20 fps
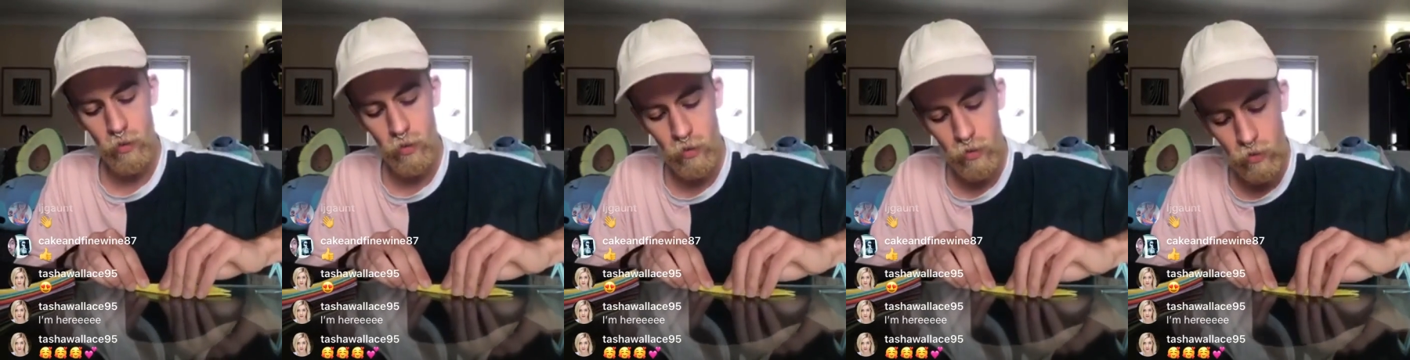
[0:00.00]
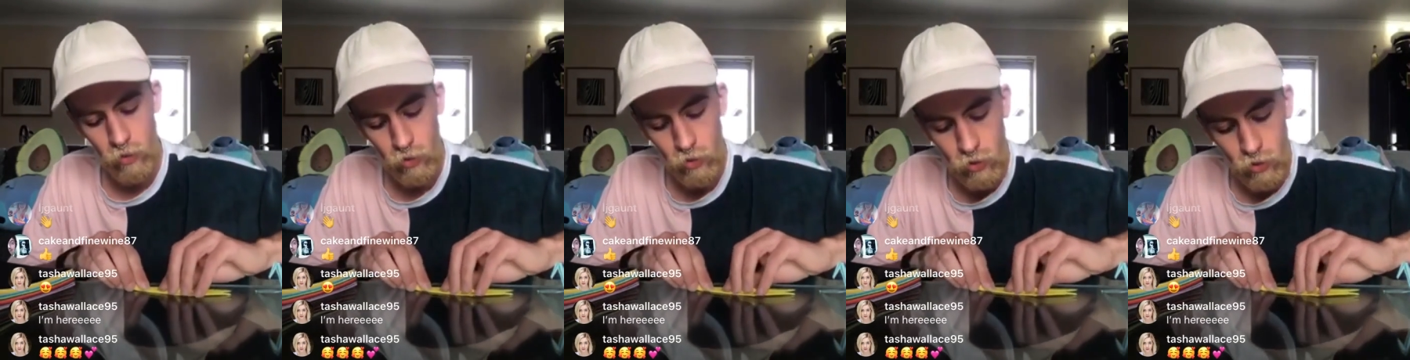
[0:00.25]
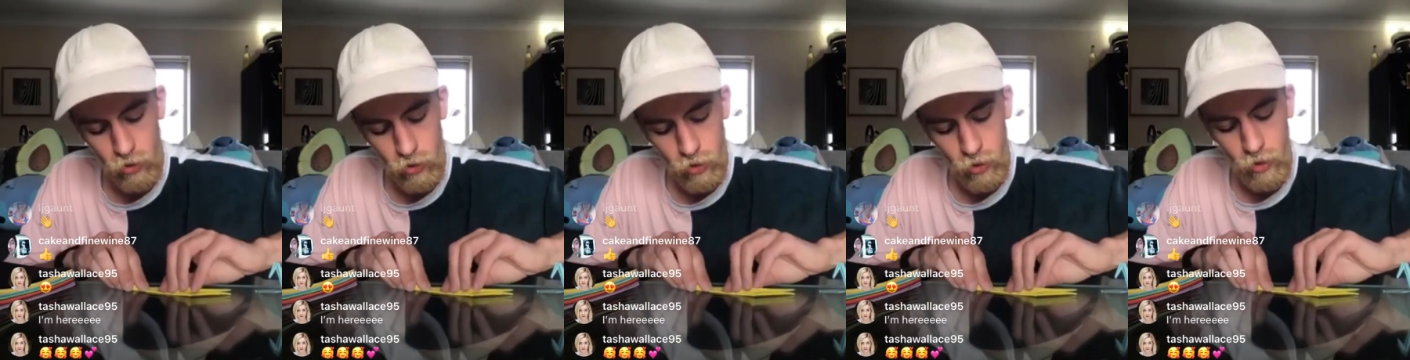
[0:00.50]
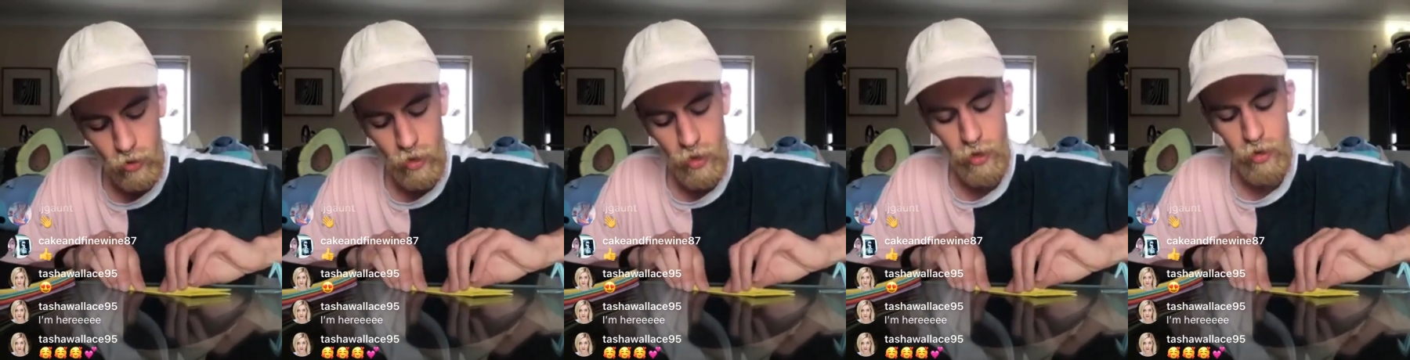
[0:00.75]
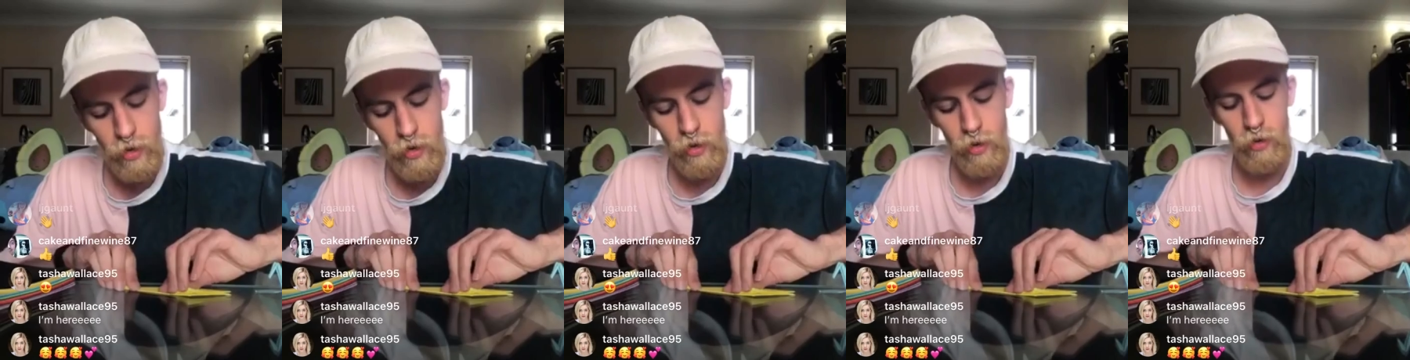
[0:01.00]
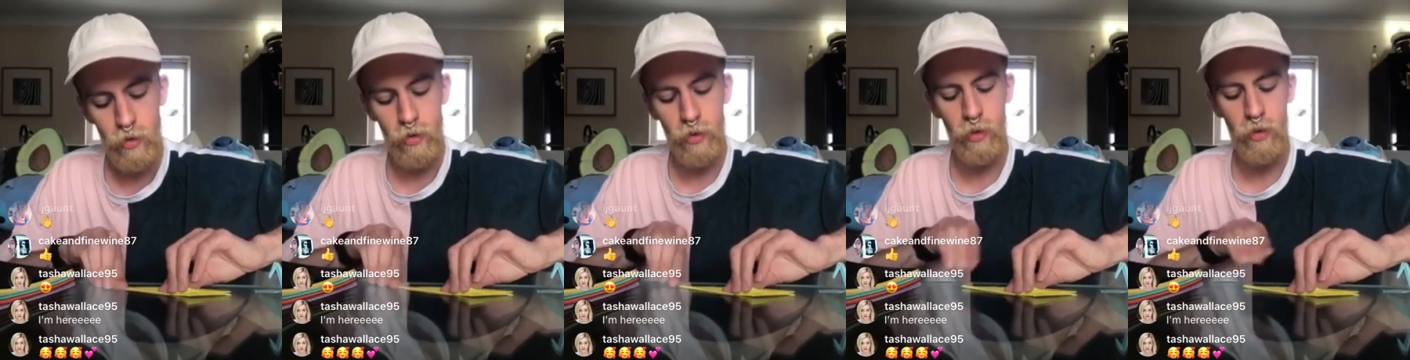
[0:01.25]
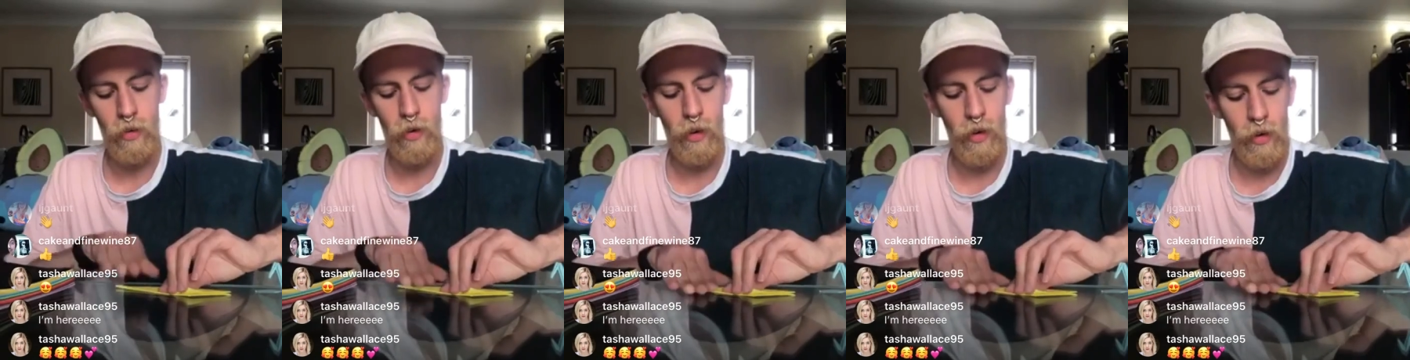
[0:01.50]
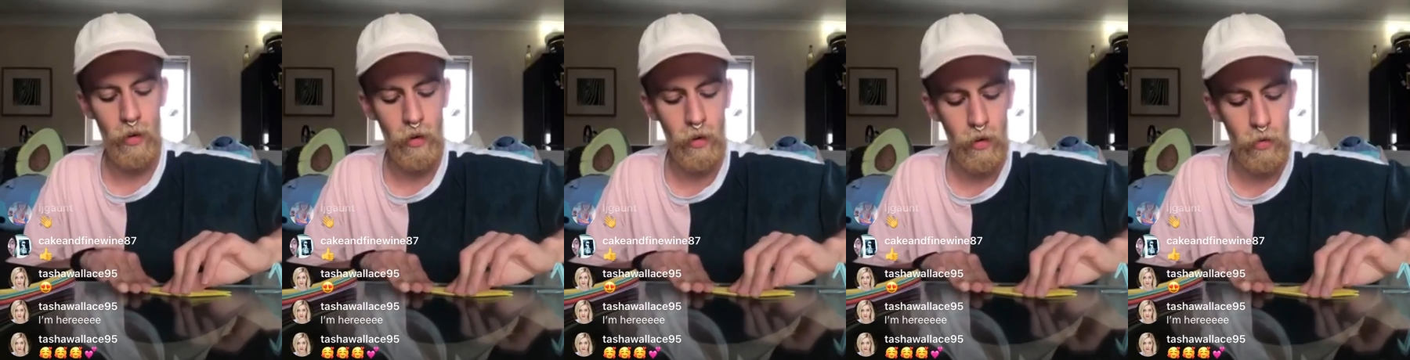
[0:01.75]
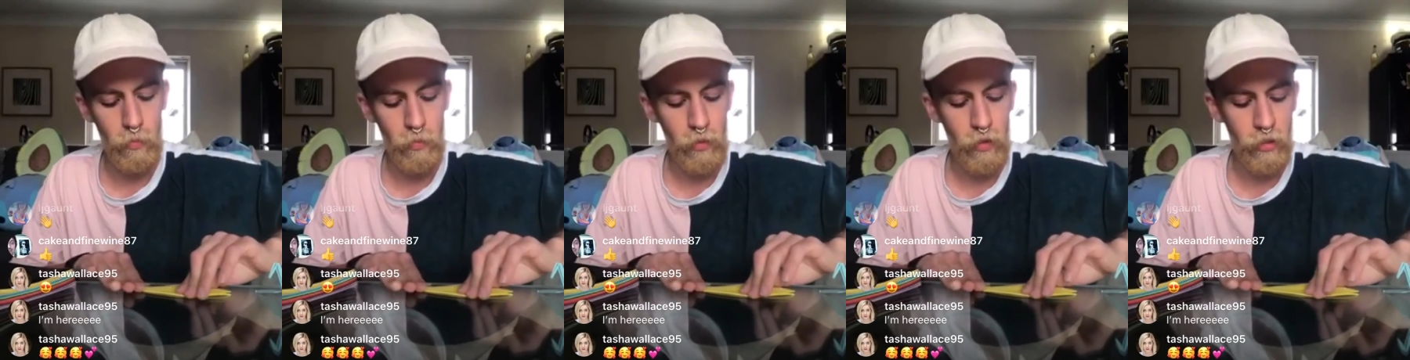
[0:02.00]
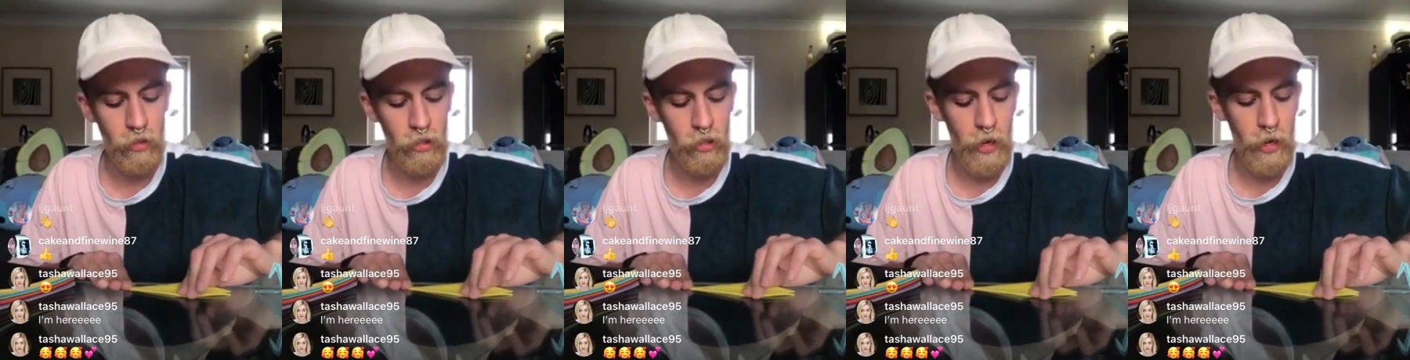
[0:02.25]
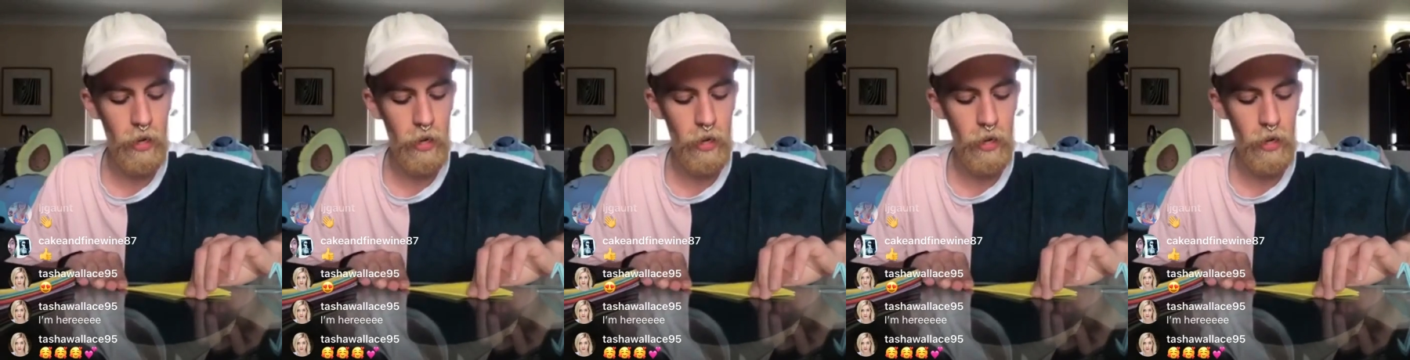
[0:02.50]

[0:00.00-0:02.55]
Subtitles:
should then end up with a shape